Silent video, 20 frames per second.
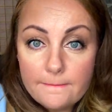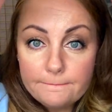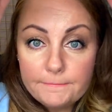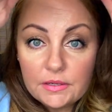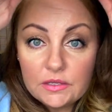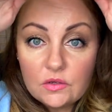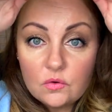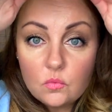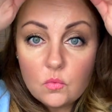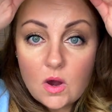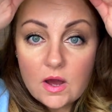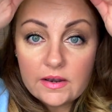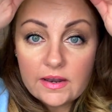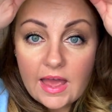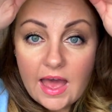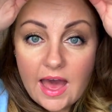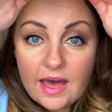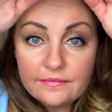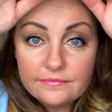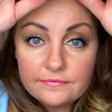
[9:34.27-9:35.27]
but you want to
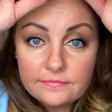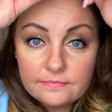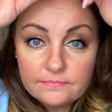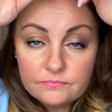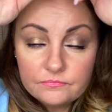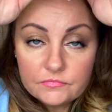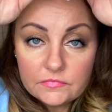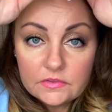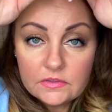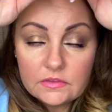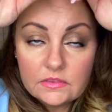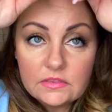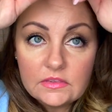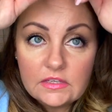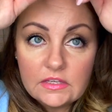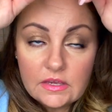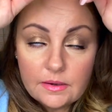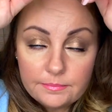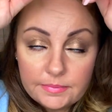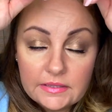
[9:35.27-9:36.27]
have
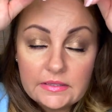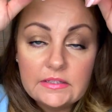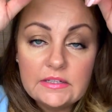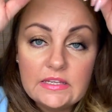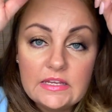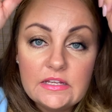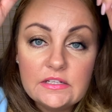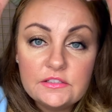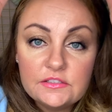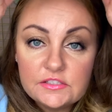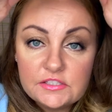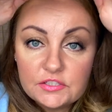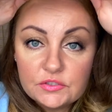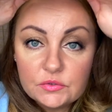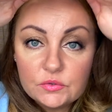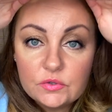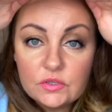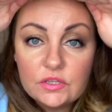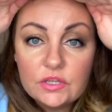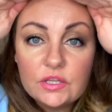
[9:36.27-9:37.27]
the ability
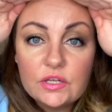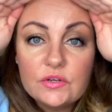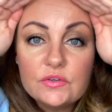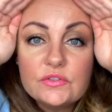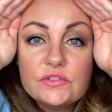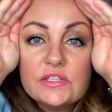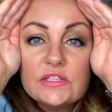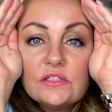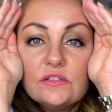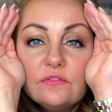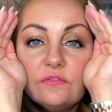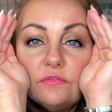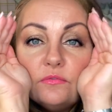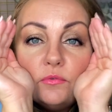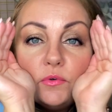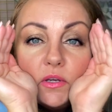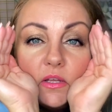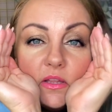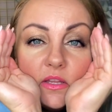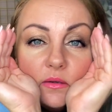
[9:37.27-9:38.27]
to close it
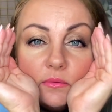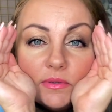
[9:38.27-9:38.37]
really,